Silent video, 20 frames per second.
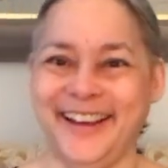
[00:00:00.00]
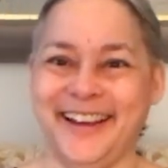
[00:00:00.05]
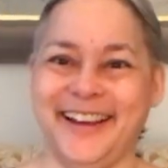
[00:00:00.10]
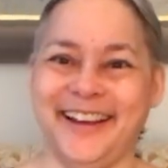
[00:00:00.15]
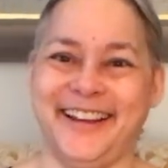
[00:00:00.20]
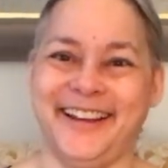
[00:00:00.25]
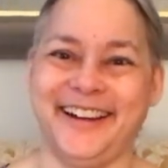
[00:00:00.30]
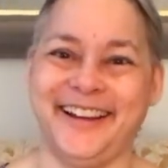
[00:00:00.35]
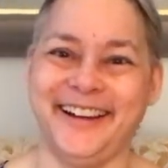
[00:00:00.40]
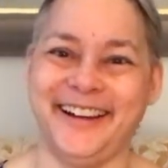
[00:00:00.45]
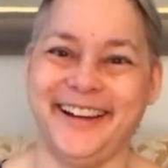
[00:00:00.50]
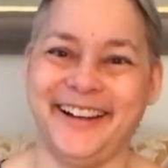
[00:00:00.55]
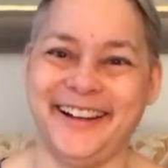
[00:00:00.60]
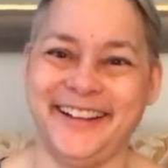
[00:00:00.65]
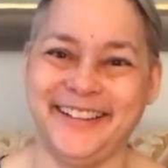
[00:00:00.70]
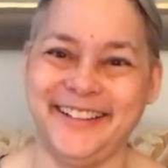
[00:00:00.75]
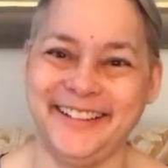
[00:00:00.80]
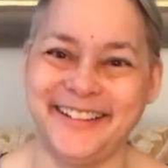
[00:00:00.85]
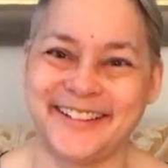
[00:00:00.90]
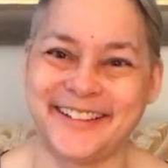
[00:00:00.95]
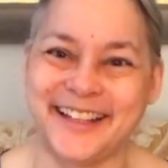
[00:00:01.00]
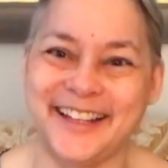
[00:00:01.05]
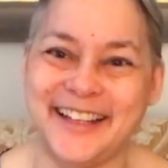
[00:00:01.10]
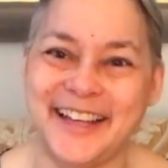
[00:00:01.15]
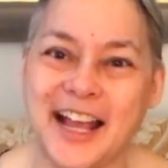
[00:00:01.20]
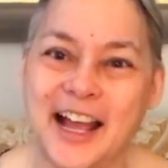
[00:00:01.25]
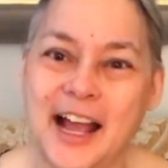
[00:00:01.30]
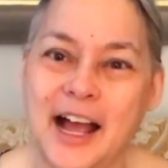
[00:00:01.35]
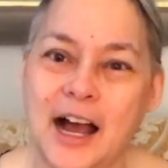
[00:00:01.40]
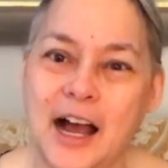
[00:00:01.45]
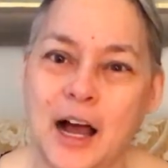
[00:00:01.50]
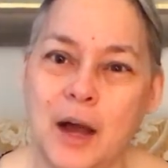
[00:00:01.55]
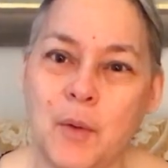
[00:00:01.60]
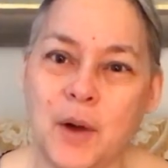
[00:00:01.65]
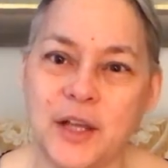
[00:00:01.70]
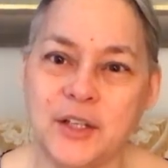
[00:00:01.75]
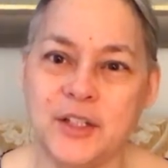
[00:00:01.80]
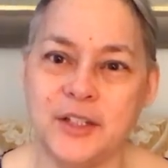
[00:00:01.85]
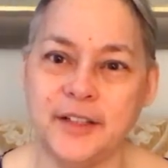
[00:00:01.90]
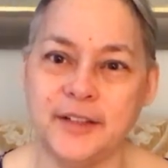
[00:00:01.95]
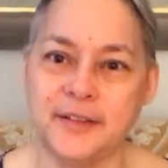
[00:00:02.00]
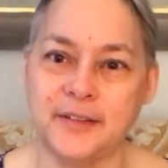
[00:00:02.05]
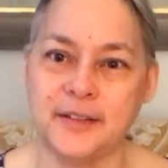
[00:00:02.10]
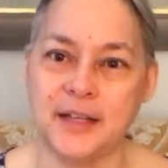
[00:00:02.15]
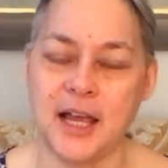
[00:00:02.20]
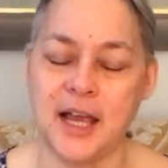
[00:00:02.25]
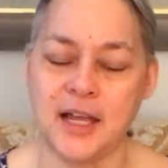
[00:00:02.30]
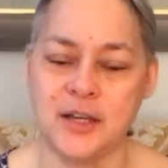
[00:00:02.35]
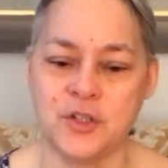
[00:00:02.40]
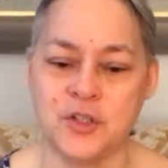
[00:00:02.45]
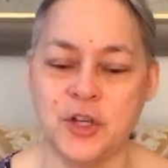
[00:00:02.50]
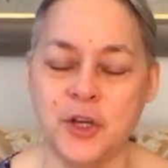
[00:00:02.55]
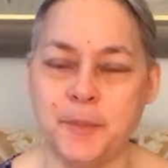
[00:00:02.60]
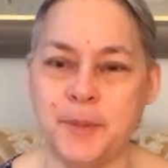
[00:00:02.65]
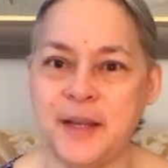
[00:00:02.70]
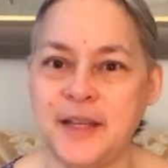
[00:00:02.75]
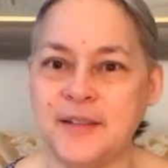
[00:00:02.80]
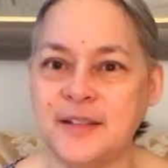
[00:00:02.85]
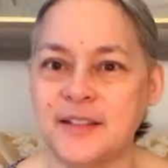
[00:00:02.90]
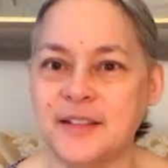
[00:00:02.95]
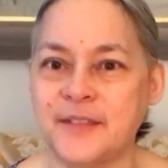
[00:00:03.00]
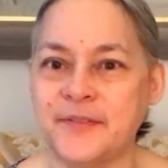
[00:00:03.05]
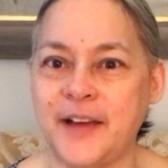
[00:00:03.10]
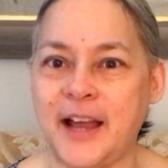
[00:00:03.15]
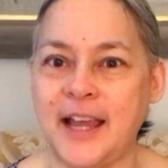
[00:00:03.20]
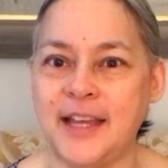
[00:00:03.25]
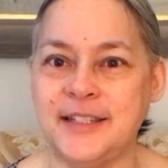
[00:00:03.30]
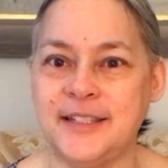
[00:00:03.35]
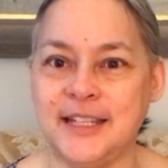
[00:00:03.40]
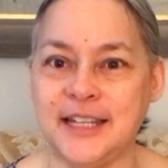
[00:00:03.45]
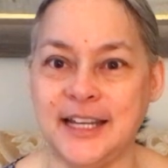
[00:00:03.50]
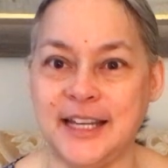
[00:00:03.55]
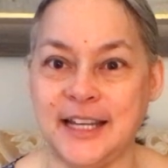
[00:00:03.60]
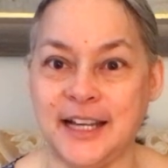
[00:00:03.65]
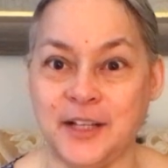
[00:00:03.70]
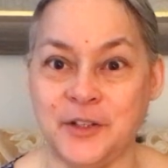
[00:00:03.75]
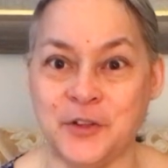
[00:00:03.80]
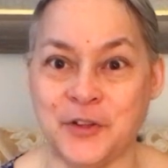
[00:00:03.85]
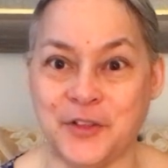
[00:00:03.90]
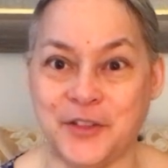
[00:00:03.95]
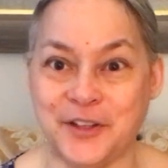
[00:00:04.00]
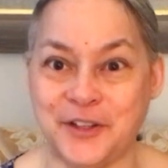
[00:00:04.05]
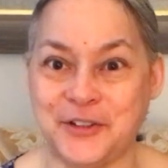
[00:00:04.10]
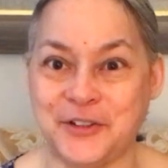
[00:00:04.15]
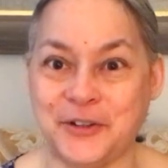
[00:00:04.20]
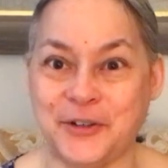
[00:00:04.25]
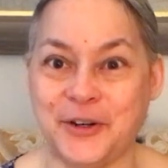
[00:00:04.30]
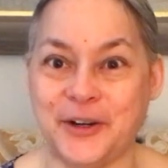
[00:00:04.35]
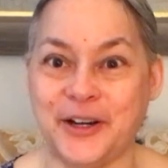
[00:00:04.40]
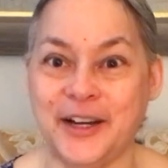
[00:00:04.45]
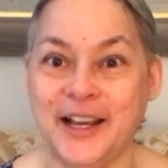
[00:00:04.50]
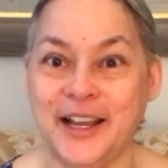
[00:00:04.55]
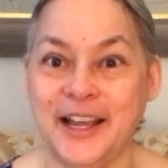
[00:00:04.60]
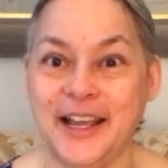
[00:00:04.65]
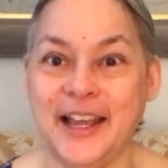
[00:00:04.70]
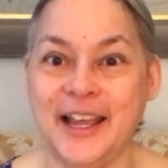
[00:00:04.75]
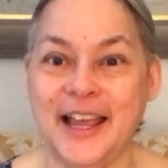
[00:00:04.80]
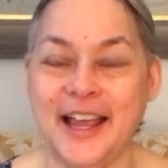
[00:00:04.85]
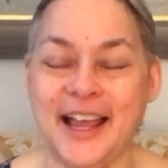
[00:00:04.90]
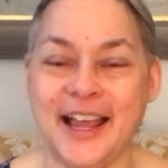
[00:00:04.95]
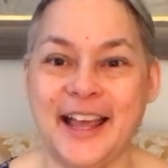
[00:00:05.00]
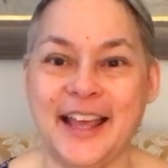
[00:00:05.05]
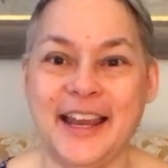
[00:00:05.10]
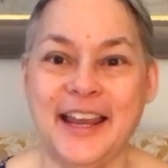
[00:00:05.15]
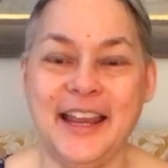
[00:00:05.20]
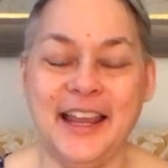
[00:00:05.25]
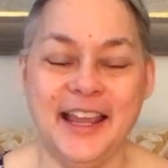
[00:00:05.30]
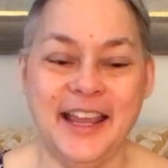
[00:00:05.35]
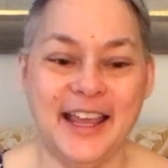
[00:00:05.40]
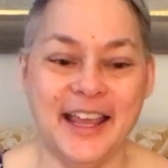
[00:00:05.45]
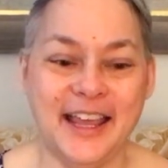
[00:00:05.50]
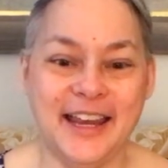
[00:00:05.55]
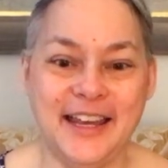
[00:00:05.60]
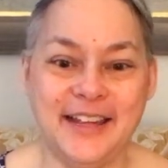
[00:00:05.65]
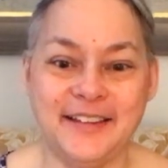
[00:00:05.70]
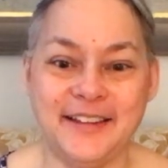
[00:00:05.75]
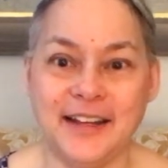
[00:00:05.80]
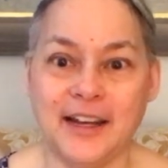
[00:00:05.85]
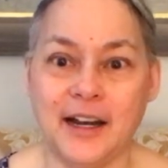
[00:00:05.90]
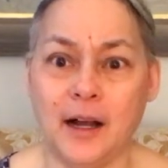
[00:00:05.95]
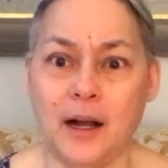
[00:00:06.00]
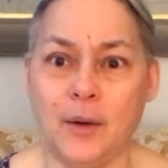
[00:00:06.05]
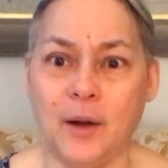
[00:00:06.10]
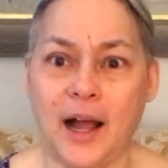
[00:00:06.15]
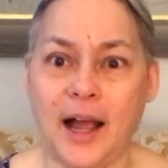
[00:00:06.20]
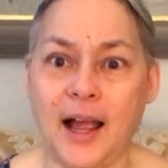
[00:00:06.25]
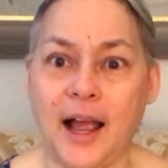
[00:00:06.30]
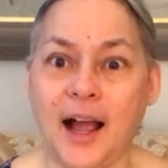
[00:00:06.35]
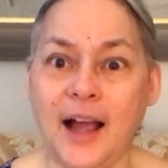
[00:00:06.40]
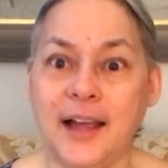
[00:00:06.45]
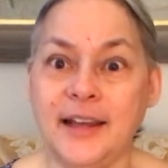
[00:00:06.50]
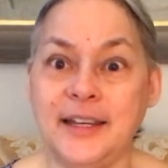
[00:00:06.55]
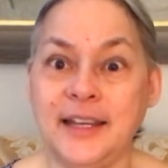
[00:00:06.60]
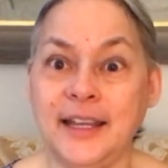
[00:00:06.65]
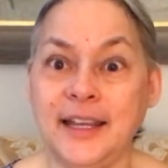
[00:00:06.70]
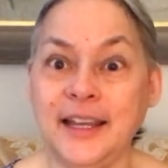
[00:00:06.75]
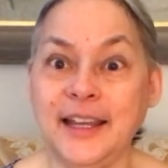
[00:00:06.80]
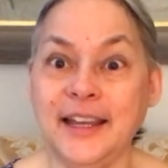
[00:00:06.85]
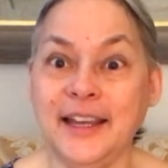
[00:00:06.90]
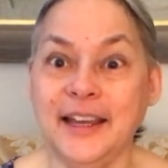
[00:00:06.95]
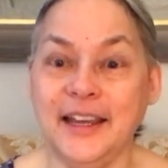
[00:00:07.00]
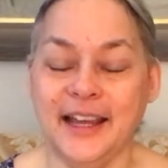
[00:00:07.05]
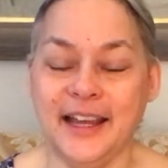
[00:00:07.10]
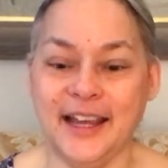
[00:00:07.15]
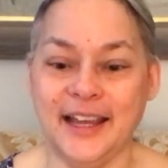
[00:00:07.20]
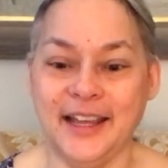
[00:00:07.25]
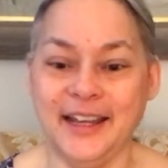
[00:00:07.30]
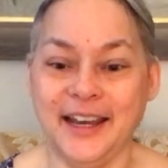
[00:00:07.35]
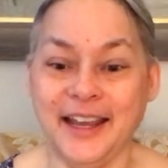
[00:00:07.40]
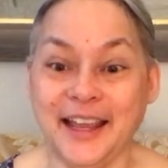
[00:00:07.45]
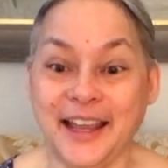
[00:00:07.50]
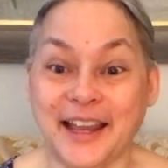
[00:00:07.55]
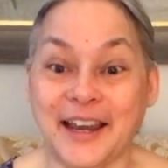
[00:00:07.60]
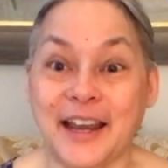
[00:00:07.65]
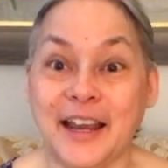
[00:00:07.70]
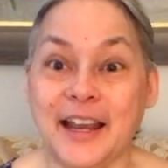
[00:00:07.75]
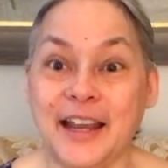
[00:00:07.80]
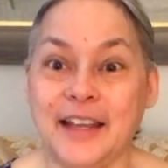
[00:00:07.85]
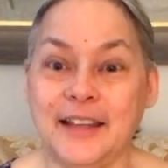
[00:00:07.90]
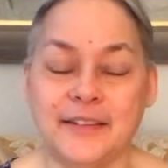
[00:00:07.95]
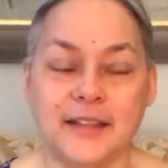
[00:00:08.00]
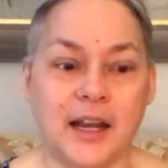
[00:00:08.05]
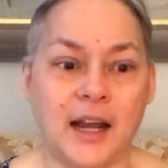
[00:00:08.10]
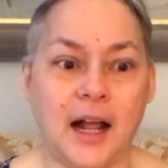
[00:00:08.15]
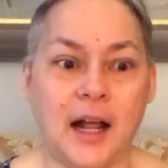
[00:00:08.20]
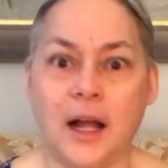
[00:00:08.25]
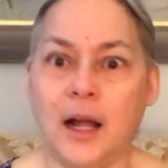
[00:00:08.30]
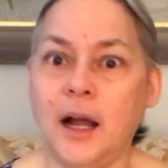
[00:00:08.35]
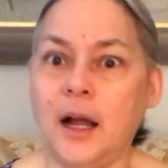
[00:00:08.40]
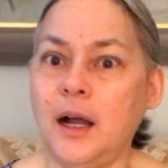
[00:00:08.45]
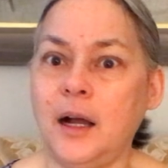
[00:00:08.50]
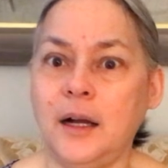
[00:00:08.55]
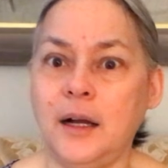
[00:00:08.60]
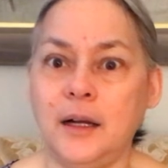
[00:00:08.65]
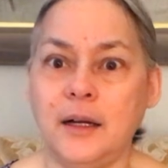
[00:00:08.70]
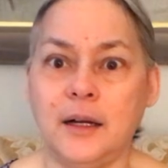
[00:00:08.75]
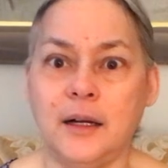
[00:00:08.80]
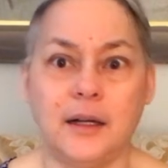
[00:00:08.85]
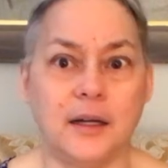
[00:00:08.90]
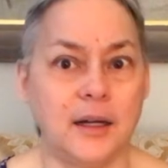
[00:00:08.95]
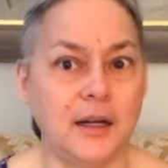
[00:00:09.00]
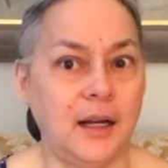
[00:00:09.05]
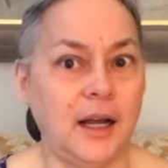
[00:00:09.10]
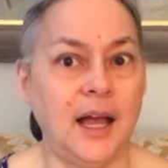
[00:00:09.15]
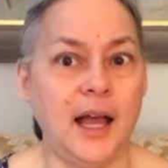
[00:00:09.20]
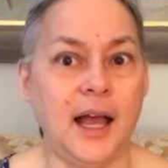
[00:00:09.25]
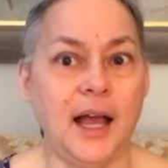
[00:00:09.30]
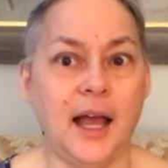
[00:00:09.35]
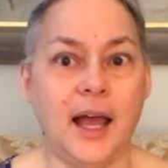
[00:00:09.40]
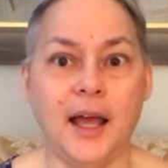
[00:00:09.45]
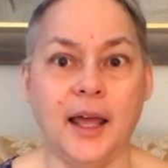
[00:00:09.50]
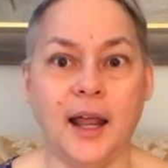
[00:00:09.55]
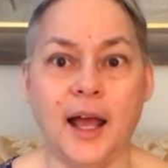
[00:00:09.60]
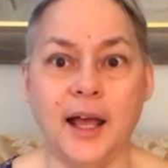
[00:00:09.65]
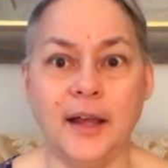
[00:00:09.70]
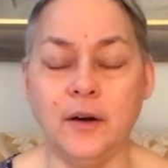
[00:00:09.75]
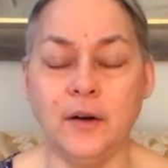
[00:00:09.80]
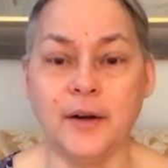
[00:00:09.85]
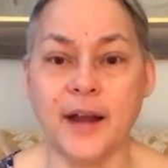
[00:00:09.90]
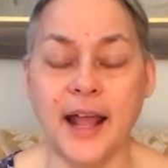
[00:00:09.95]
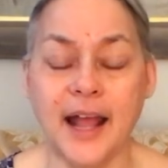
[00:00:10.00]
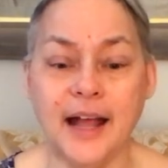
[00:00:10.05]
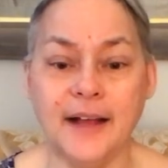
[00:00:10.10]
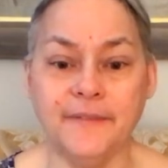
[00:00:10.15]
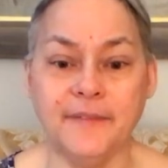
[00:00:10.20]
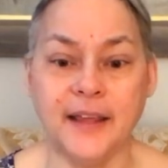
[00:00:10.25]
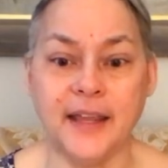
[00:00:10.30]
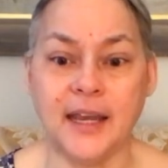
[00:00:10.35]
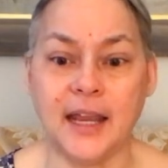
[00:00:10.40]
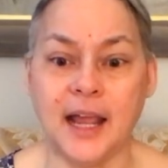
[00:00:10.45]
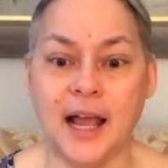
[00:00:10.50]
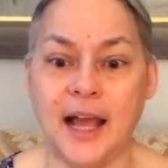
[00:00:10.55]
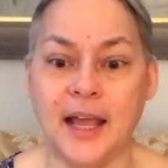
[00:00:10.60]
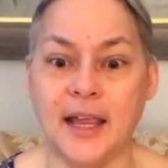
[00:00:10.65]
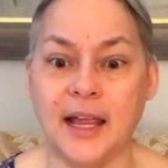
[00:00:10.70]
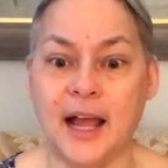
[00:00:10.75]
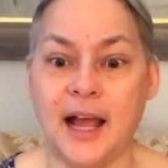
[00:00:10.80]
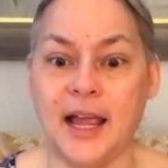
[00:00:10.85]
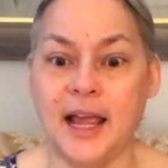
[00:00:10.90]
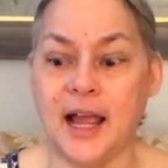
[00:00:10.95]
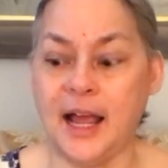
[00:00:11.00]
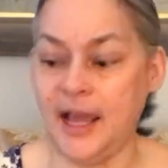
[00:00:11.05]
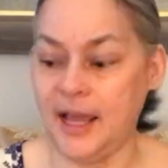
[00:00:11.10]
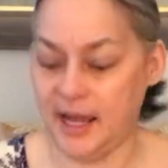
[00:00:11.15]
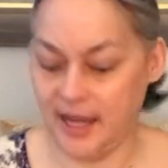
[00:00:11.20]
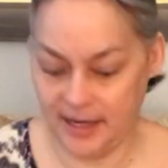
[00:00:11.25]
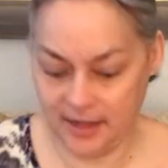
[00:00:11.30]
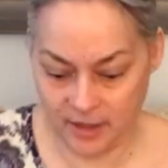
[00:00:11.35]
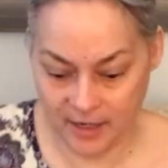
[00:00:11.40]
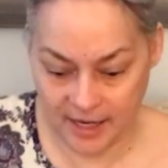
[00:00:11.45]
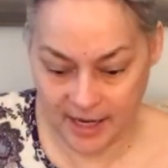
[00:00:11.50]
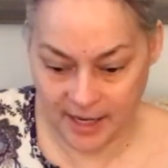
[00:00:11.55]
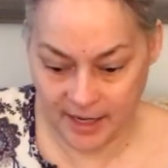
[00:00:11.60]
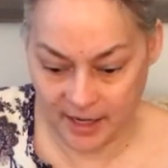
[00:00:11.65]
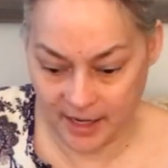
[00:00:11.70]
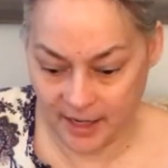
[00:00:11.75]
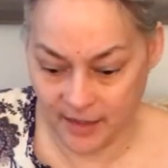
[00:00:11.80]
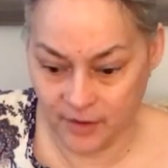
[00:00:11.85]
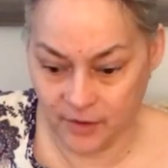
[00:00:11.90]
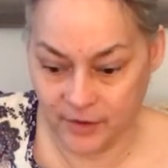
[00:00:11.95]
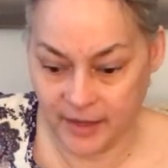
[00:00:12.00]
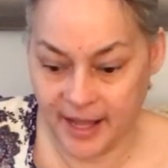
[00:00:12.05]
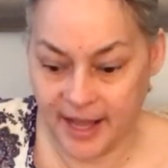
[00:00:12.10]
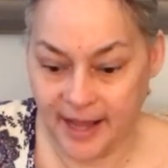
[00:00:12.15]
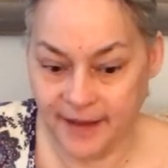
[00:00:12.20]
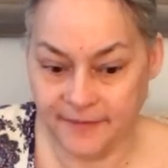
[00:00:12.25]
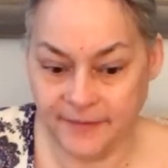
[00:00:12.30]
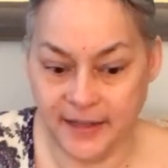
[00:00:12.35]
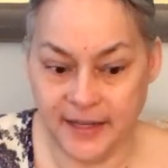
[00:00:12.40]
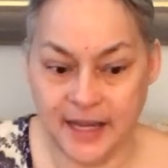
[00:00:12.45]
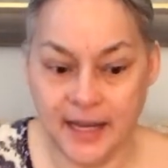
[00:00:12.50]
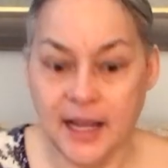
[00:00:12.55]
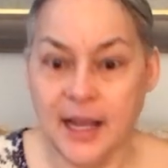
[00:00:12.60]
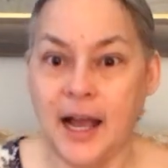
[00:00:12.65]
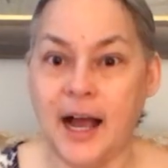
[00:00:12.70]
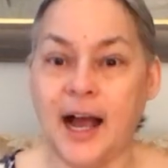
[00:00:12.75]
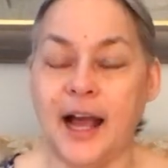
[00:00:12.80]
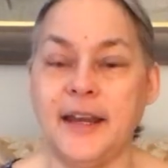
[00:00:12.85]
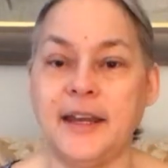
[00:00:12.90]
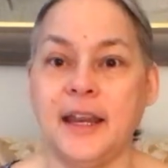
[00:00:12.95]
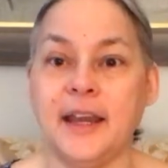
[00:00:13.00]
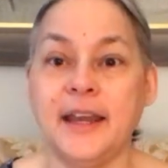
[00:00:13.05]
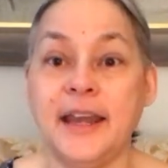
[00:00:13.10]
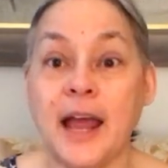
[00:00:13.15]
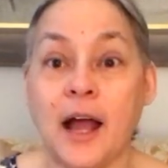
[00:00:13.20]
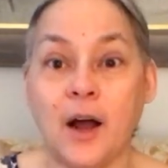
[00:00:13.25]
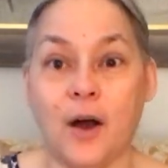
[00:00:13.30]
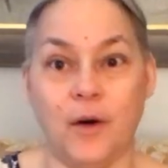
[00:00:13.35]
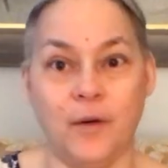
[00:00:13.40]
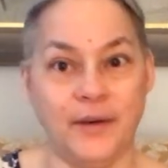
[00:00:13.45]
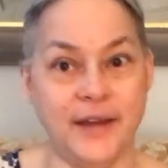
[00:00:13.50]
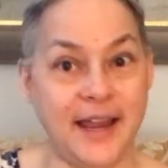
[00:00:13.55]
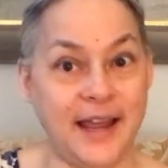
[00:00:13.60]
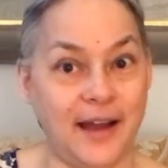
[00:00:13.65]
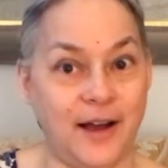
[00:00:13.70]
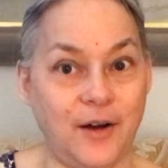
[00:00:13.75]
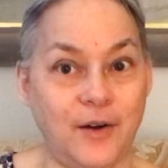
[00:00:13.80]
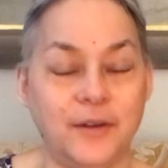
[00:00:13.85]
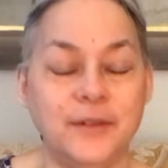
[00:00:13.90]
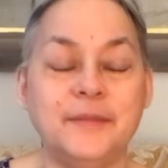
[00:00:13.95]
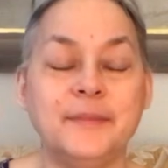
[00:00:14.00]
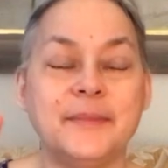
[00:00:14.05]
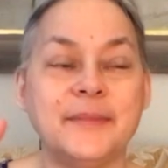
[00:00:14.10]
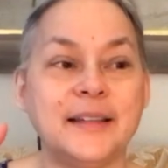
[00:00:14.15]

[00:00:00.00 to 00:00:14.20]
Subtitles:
I said, I want you to slide two pieces of ID under the door. And he said, ID? And he said, I don't have any. I don't have any ID. Now